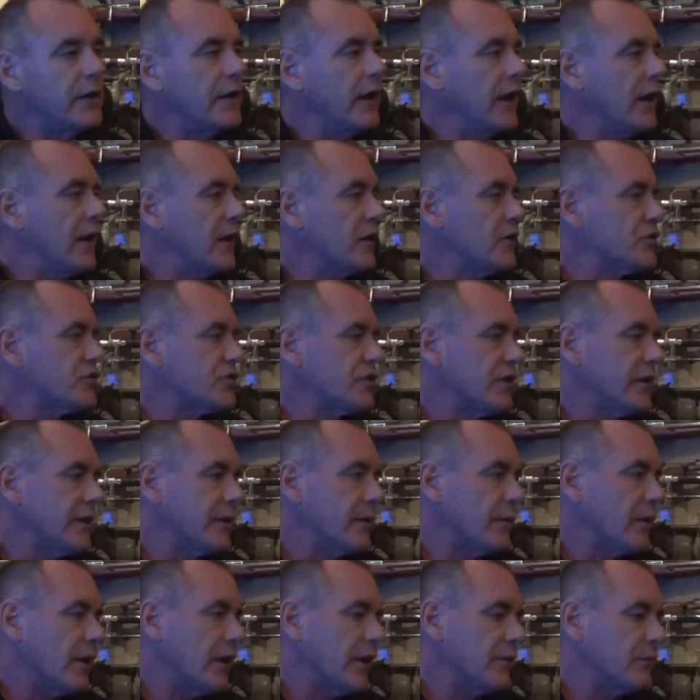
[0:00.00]
And initially,
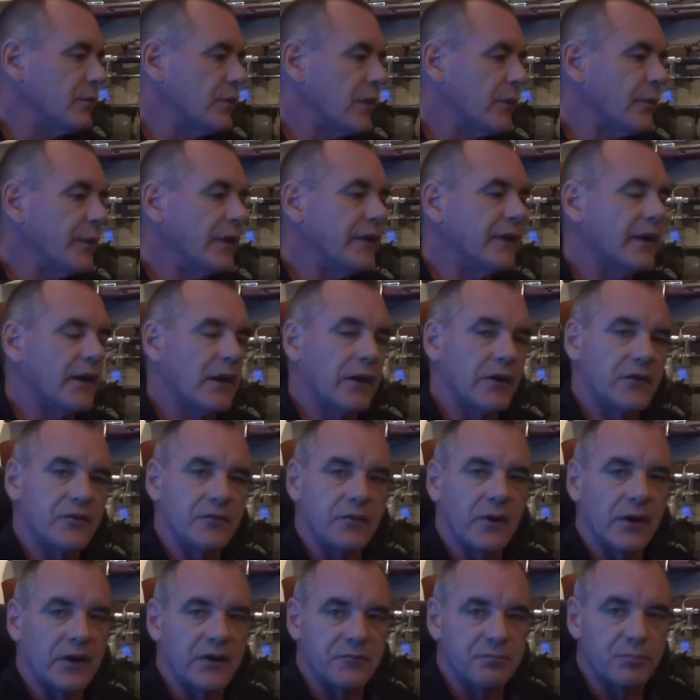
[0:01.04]
when I when I read that, I just,
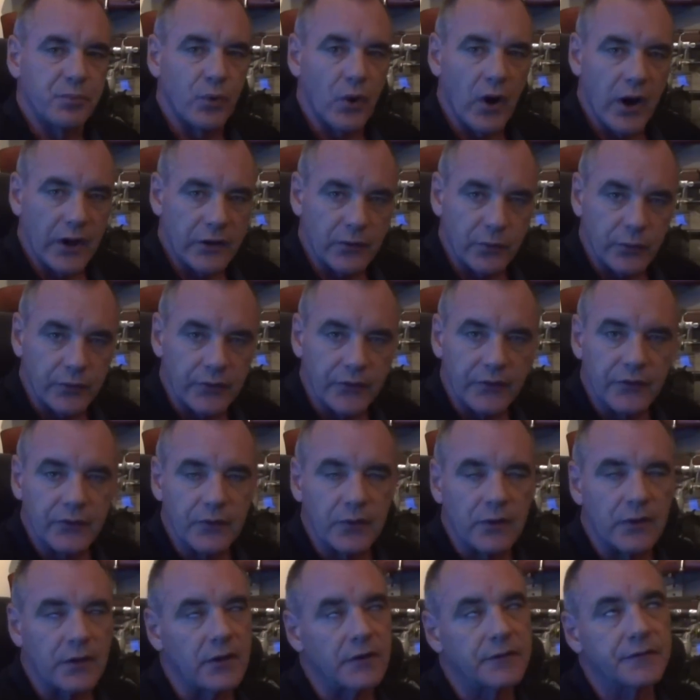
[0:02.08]
I just bridled and
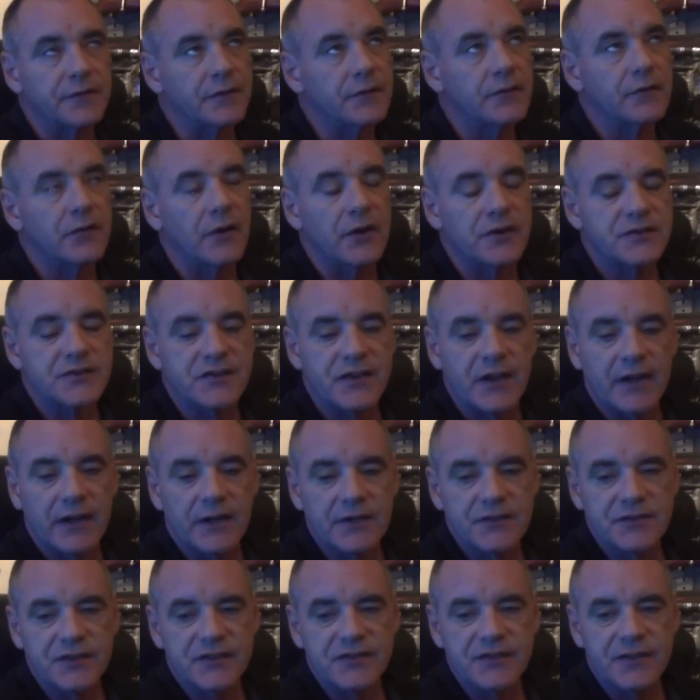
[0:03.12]
thought, oh, for Christ's sake,
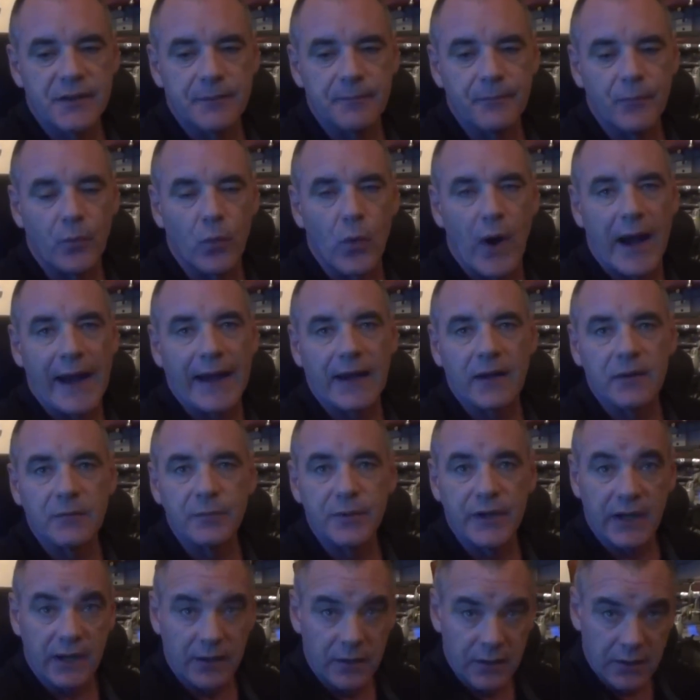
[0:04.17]
it's just some wanker
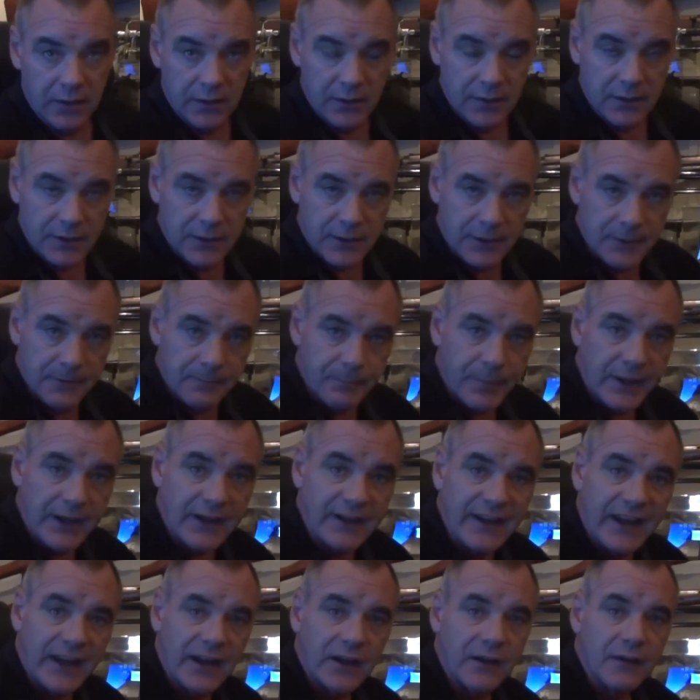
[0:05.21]
being being
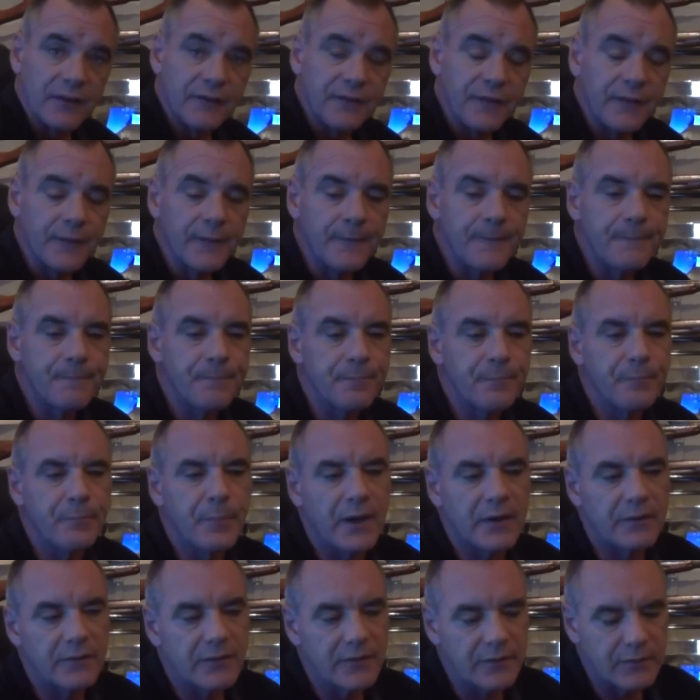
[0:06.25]
negative.
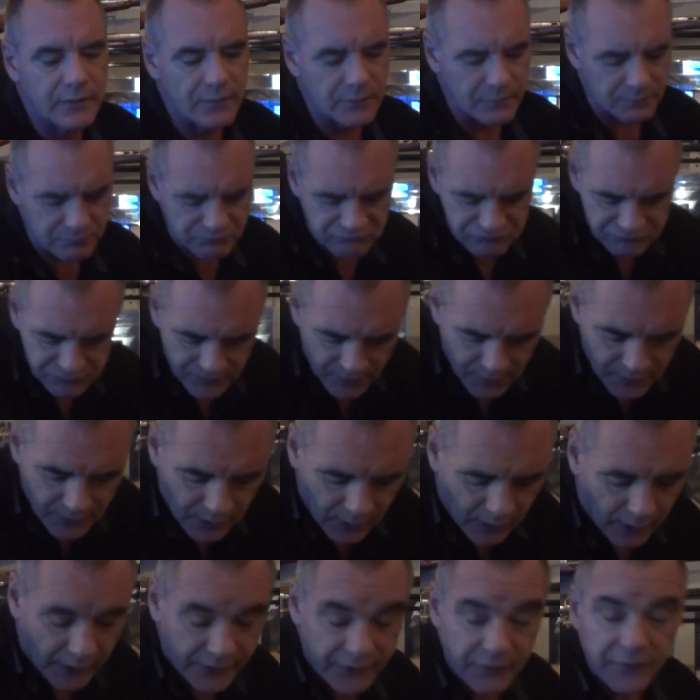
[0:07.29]
But
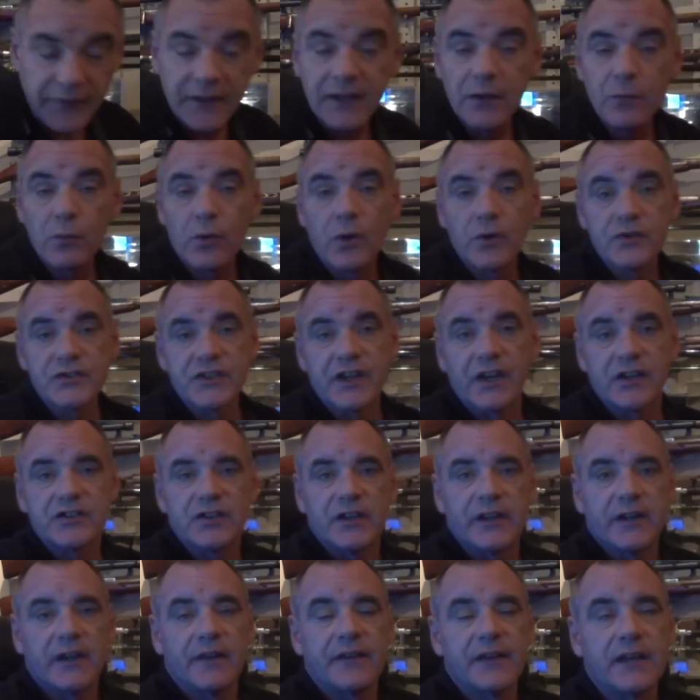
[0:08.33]
I don't think he was
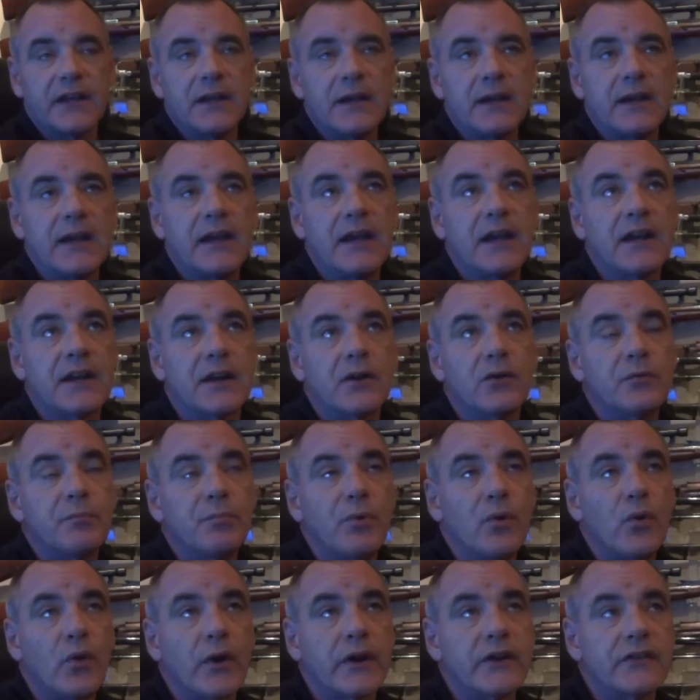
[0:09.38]
actually. I think he, he had a good
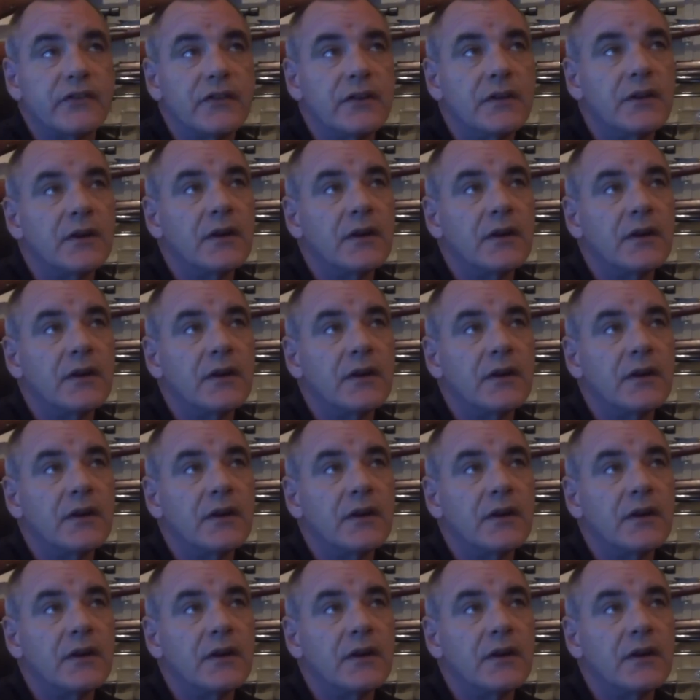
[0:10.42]
point.